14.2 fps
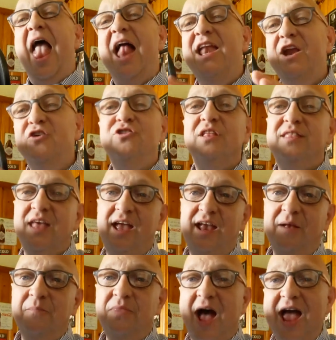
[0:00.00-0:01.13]
And here's the
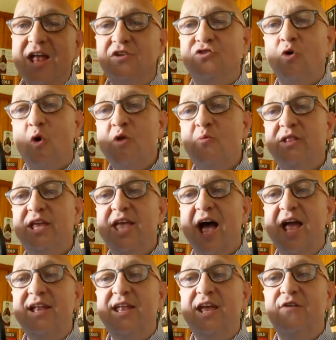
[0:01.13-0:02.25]
thing. I had toyed with the
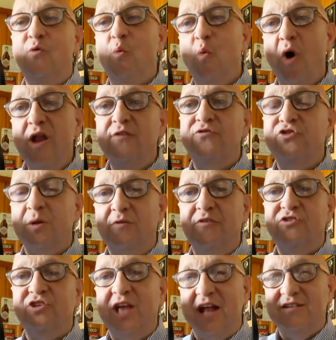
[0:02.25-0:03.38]
idea of, what if some of
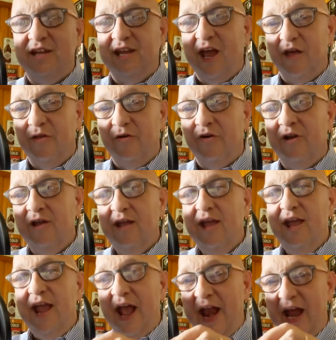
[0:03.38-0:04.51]
us got together
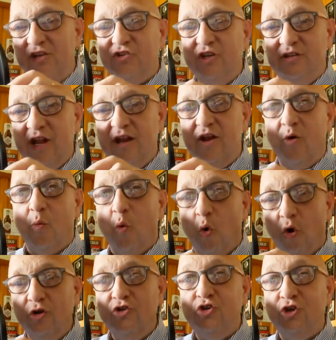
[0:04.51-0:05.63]
and actually did an
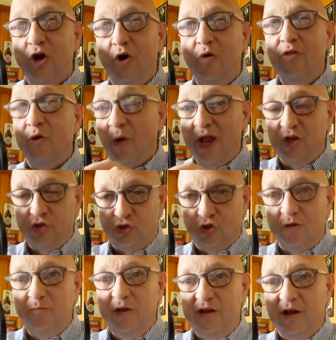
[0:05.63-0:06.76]
award show the way it
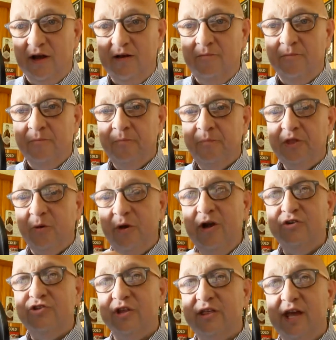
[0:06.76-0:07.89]
should be done. Well,
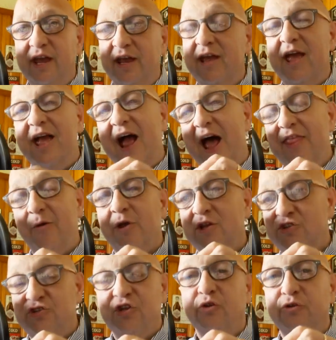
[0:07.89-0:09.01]
here's the thing. I think we
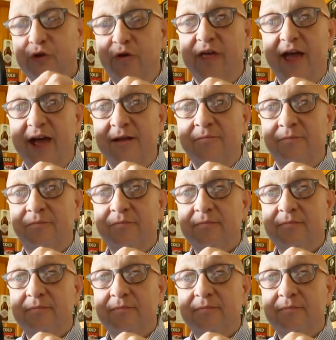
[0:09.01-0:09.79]
could still do that.